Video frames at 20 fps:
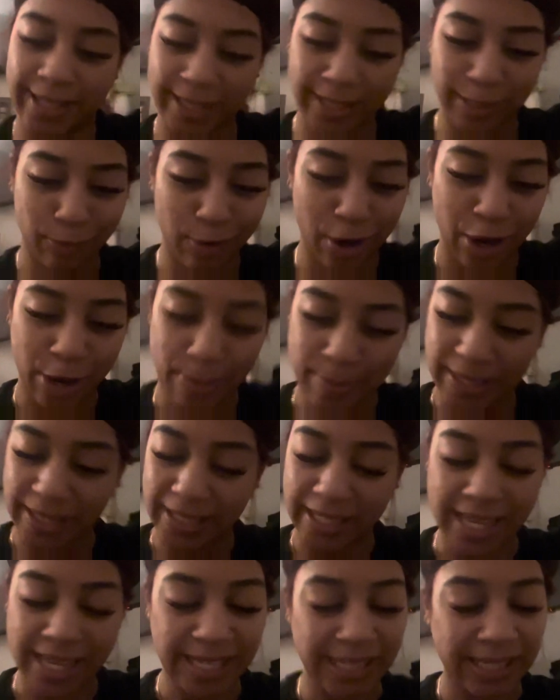It's Vlogmas
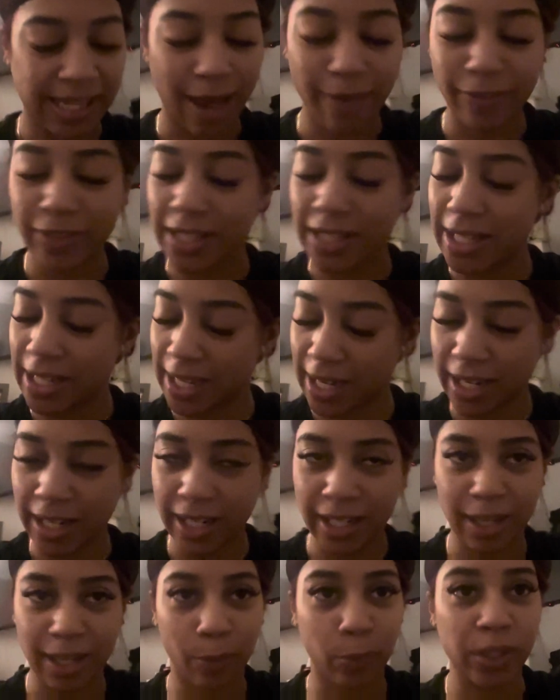Day 17,
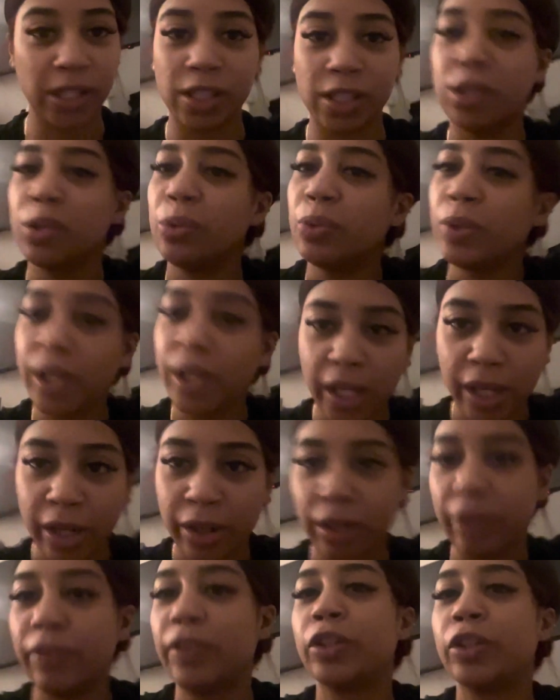and we're still here
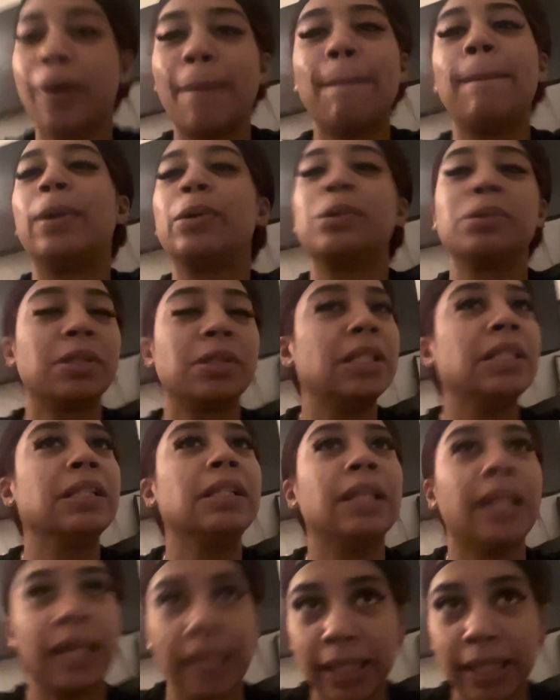even though I'm posting
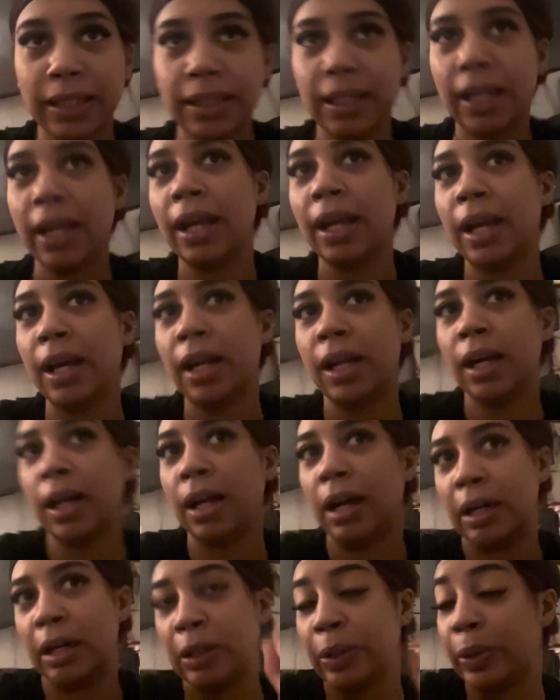late
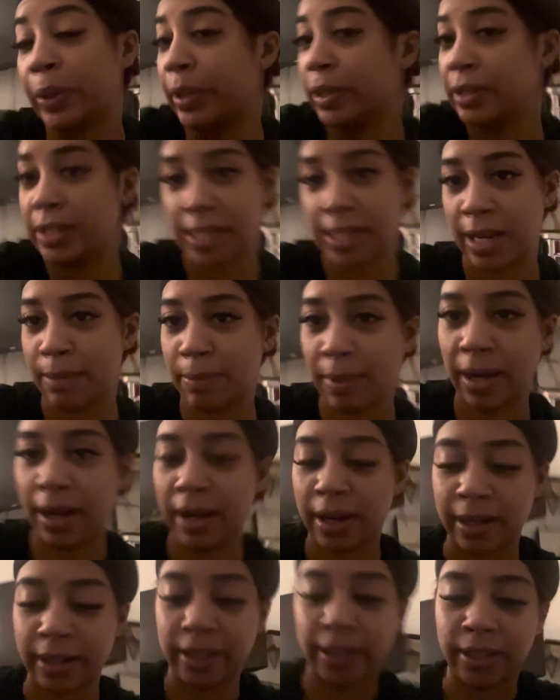or a day
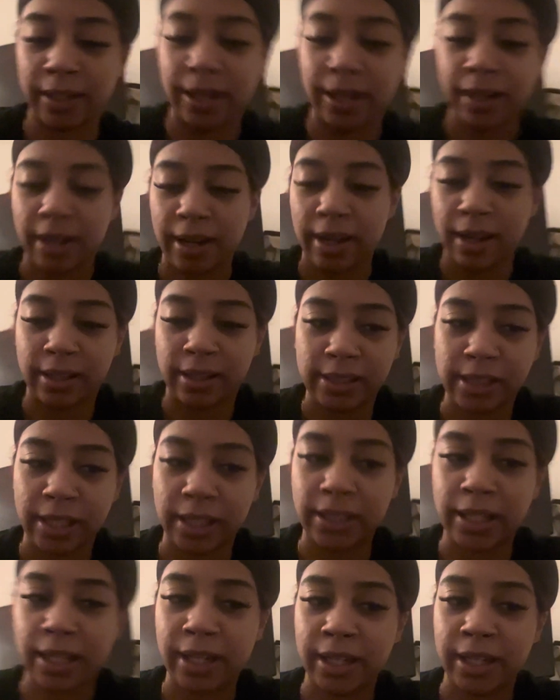behind.
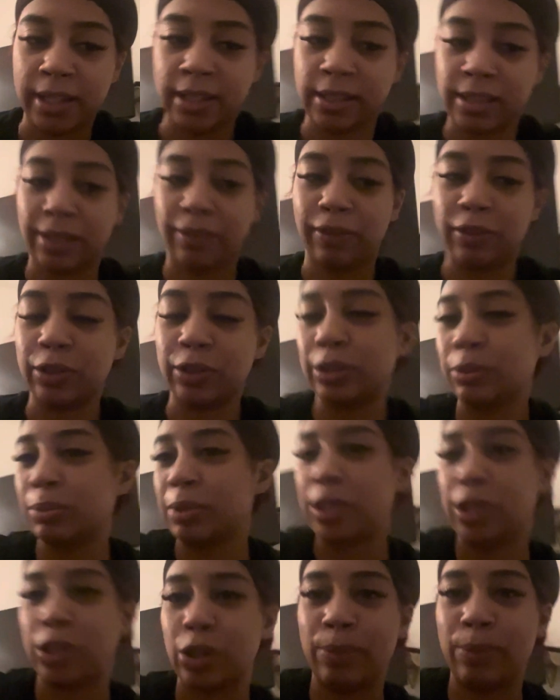Today is filled
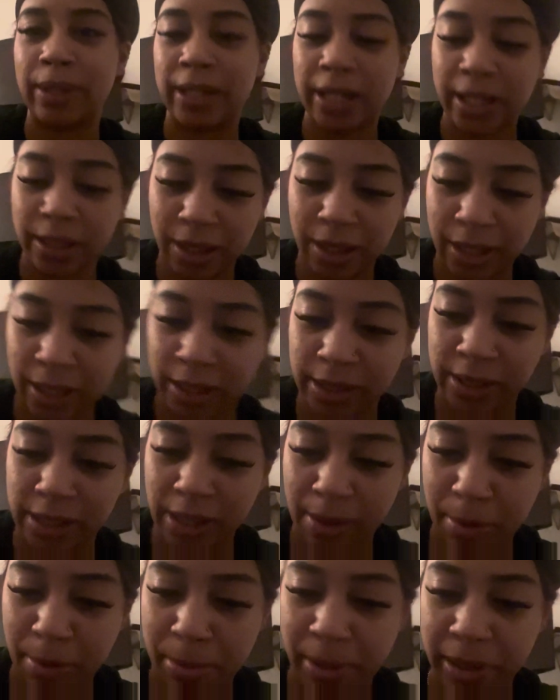with so many things. I'm
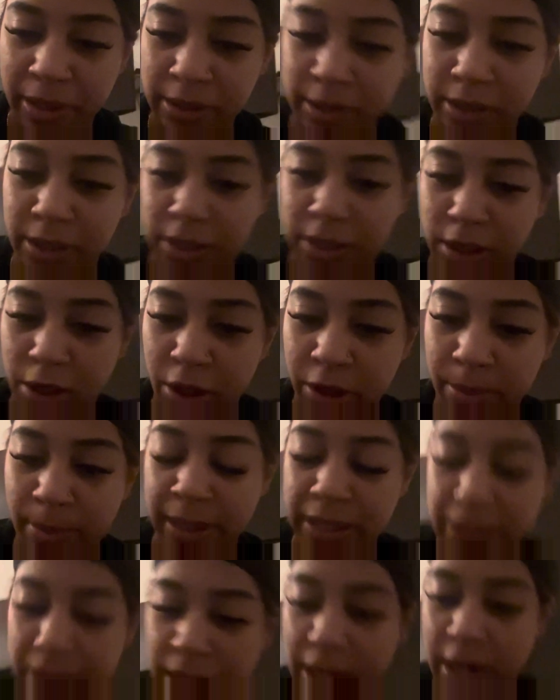about to start my
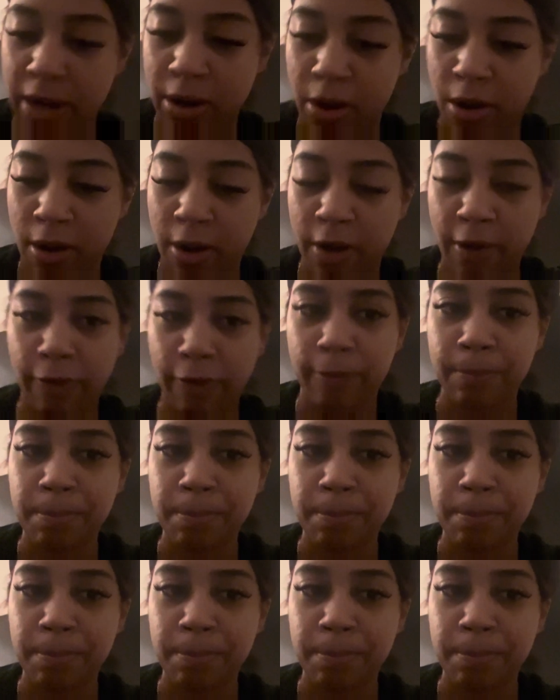day off